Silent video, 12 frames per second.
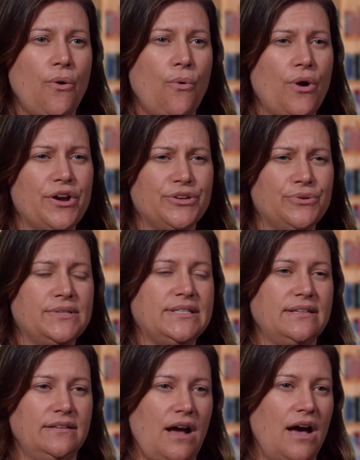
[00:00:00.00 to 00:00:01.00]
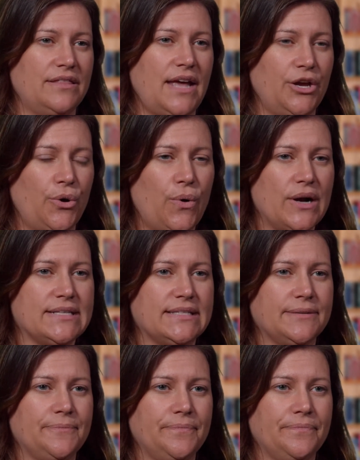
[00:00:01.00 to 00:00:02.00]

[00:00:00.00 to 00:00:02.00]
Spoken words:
or used in an online course.